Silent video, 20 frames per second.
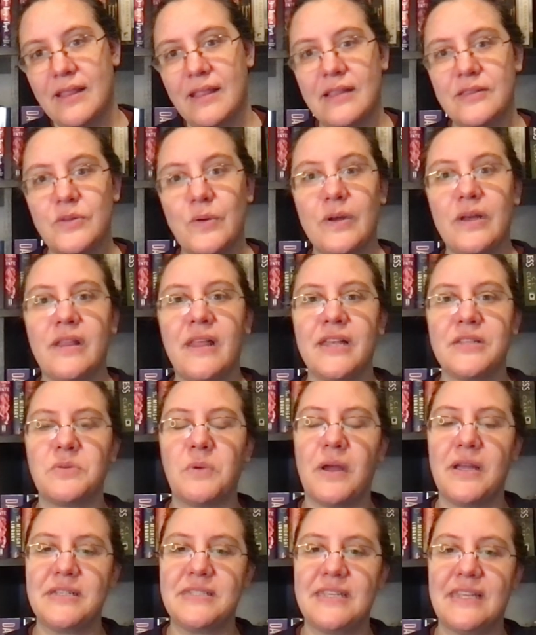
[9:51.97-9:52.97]
So that's
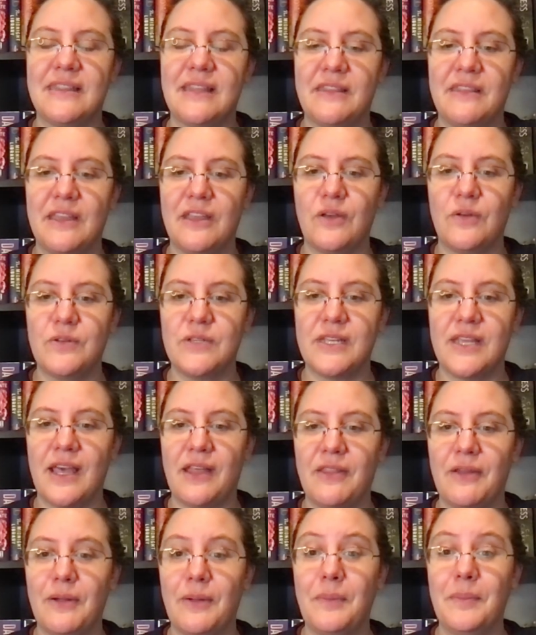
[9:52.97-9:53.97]
why I see that they go
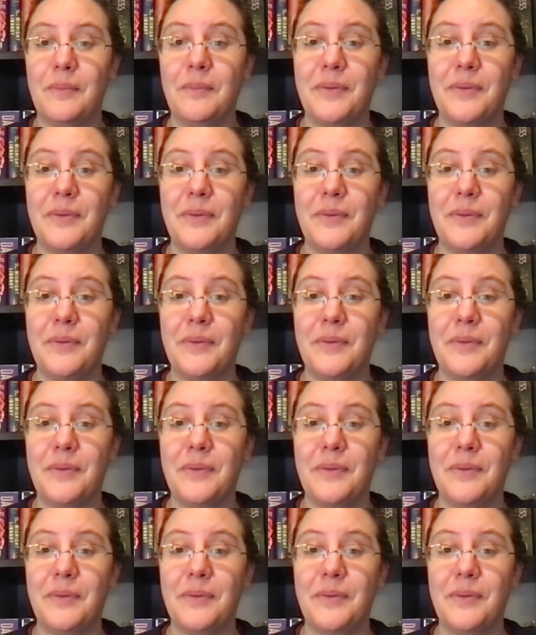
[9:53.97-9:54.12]
together.